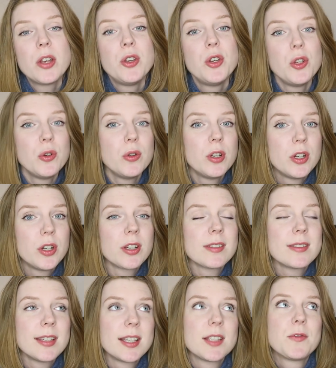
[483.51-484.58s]
New Look
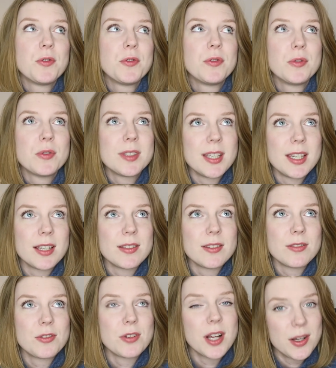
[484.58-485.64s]

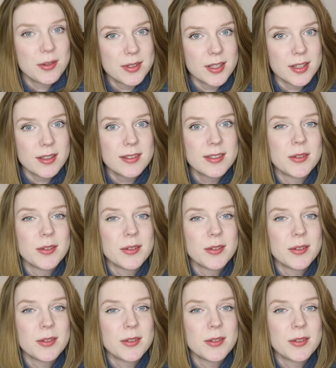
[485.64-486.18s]
6446 trousers.